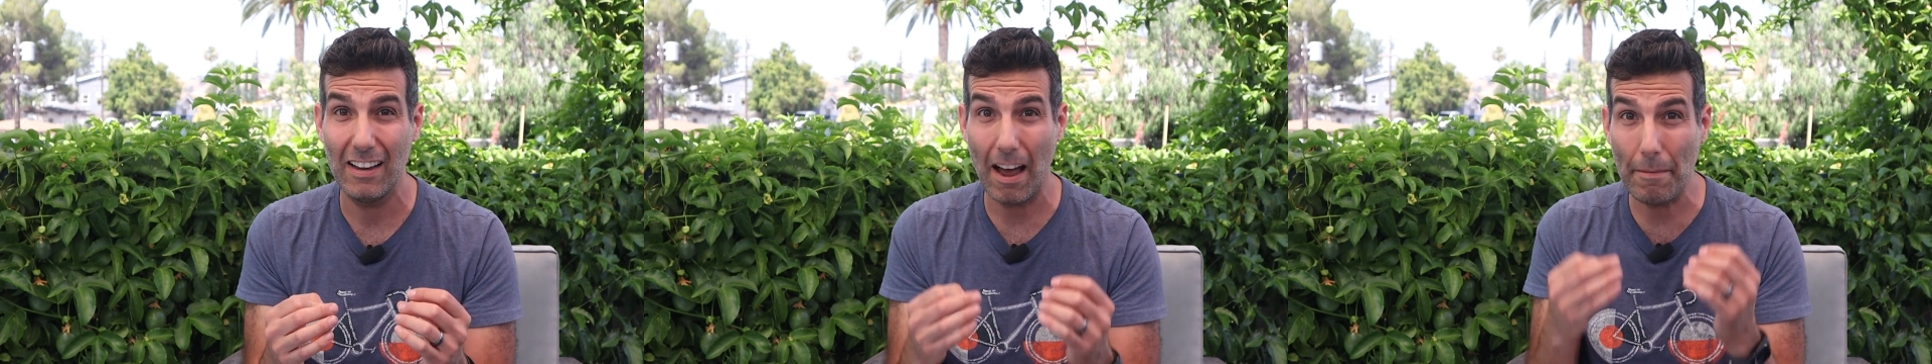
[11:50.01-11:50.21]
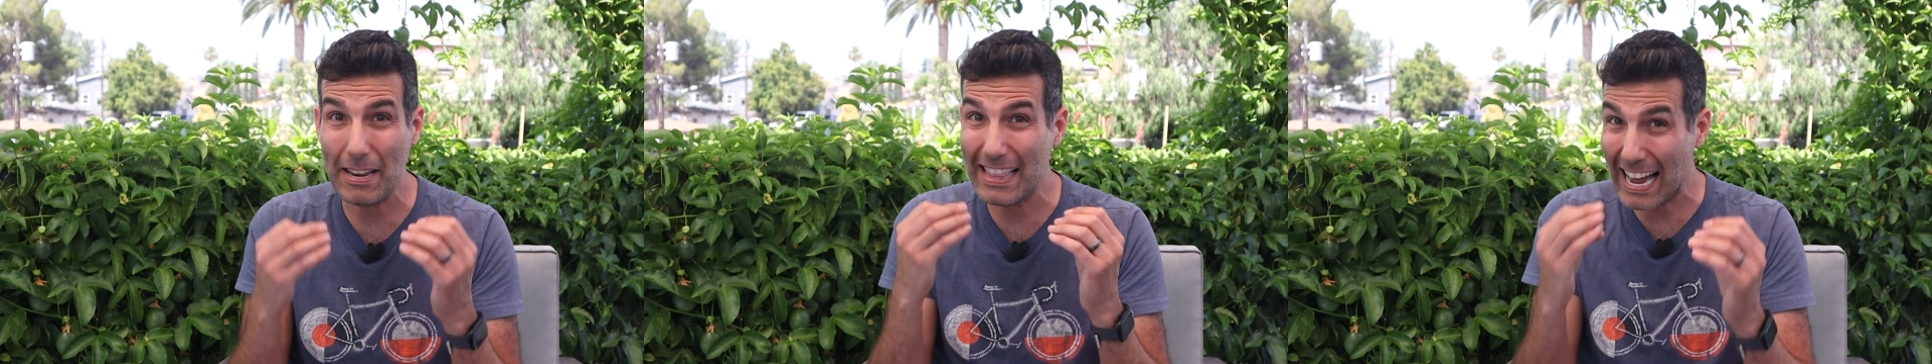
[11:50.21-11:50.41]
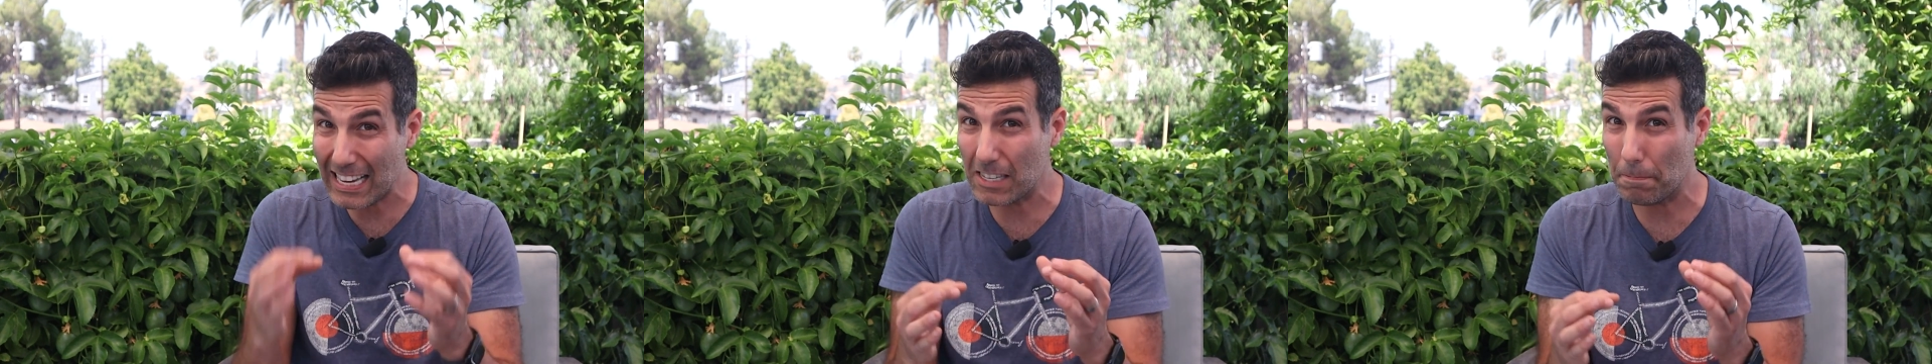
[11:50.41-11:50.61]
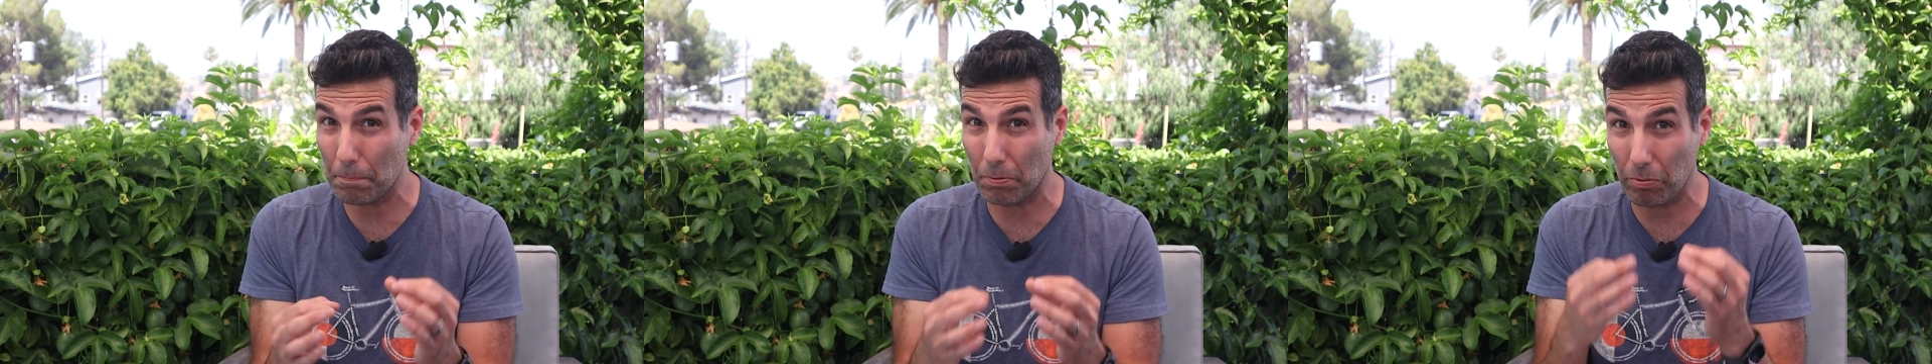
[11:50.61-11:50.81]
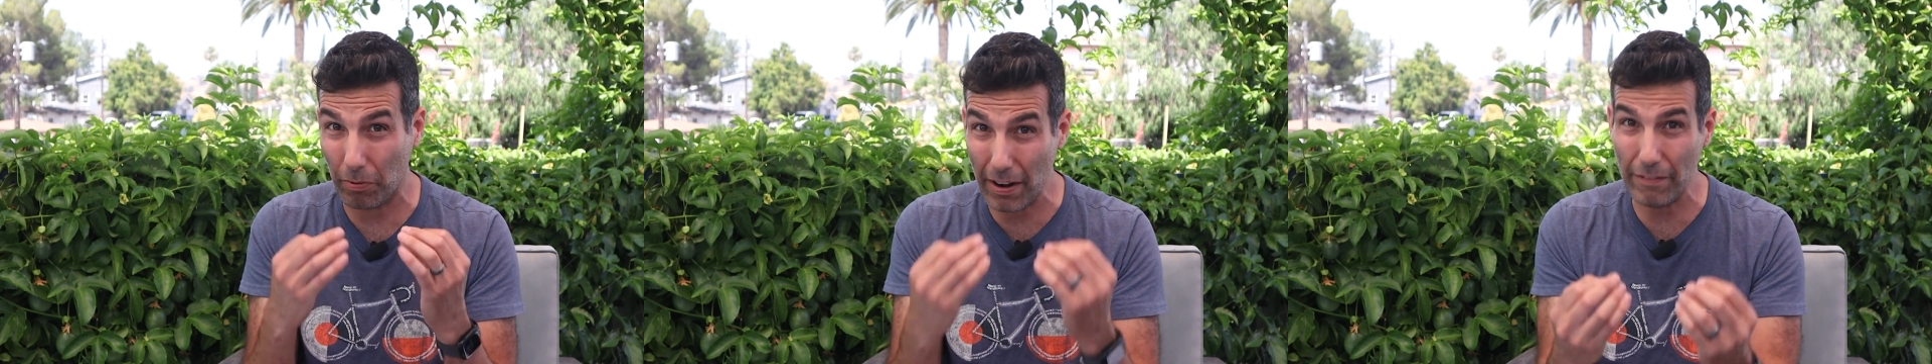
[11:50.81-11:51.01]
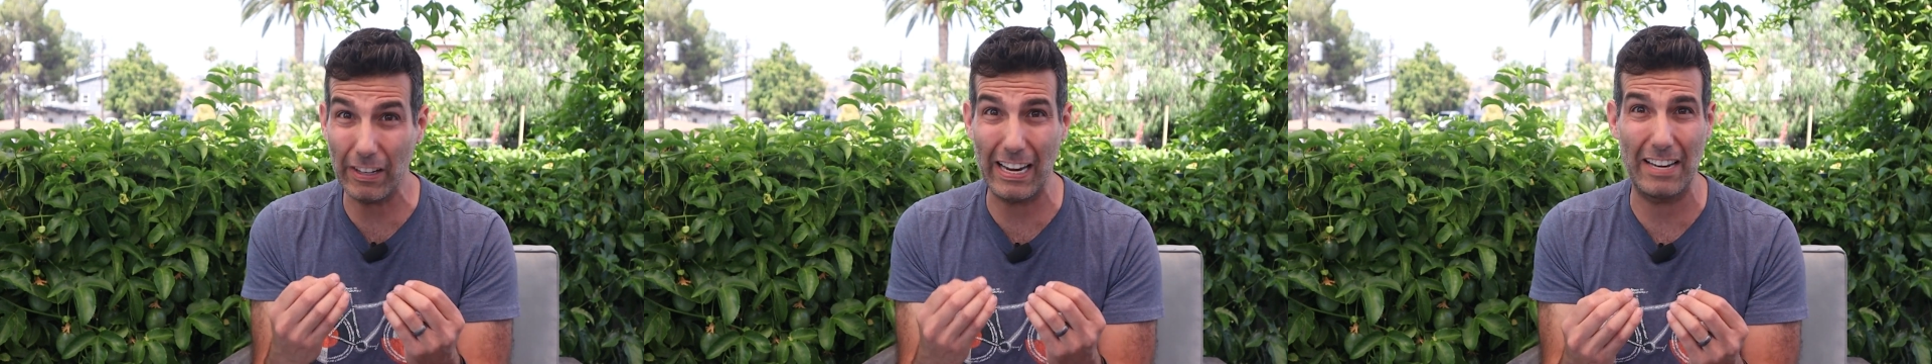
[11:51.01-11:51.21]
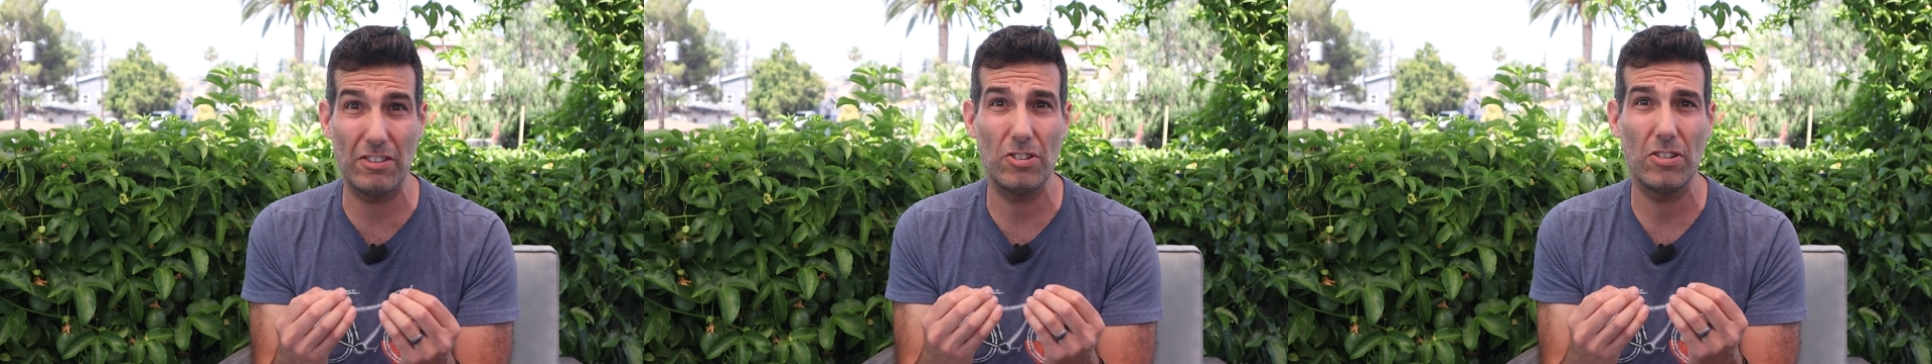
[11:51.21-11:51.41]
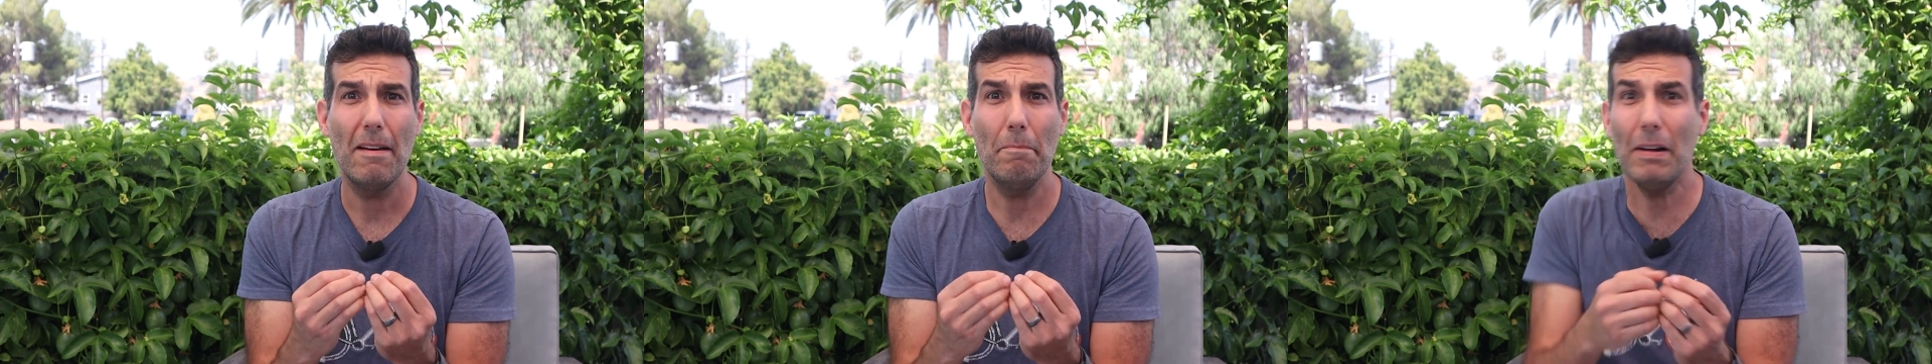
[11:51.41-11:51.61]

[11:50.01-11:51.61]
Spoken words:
I mean, that's privilege.